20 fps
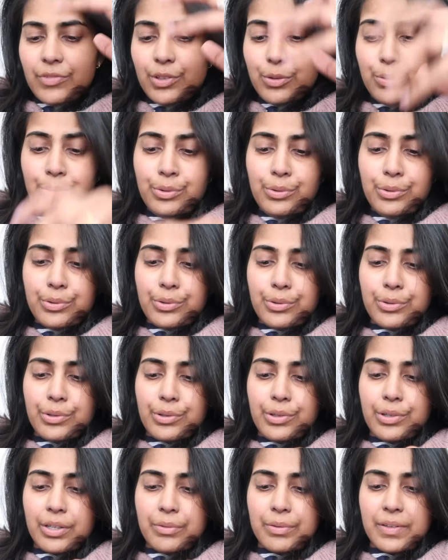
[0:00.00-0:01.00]

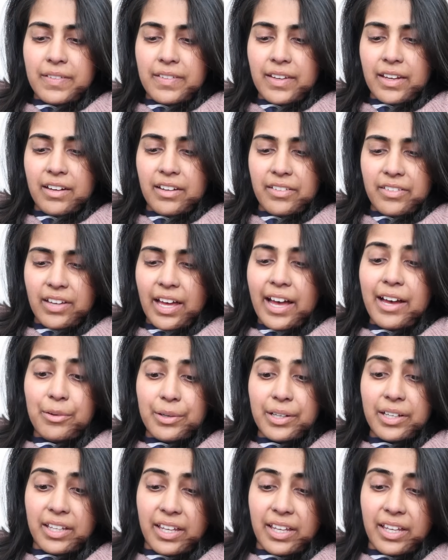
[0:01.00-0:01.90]
Oh, I want to say another hour.